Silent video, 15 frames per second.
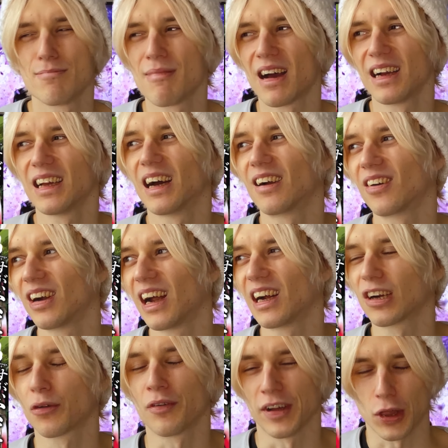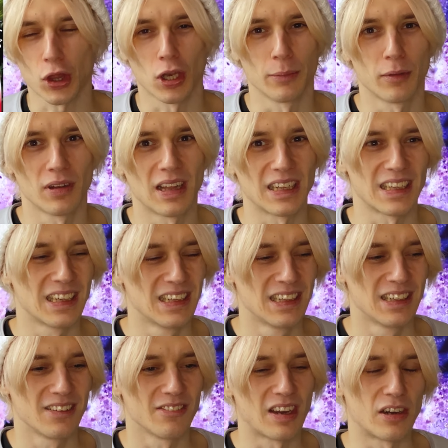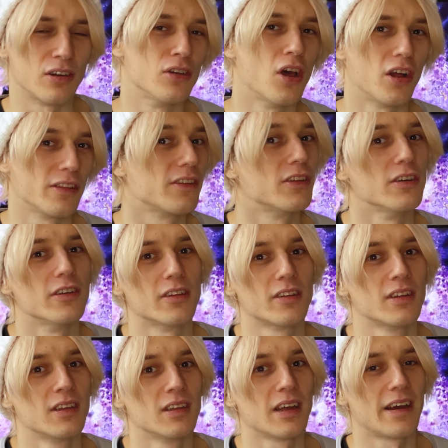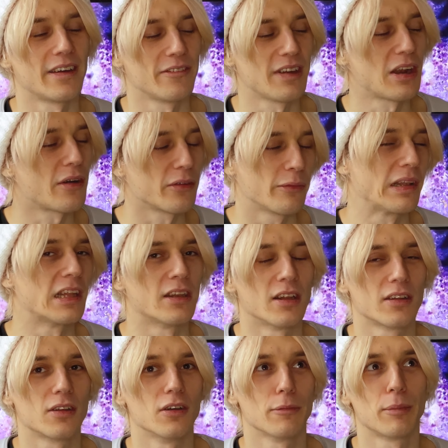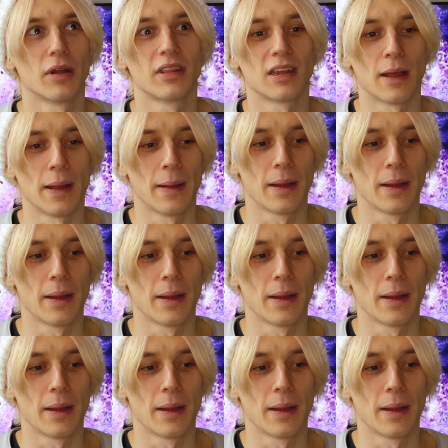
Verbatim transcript: manga are questionable, like they are not good. Uh, they are really not good, but the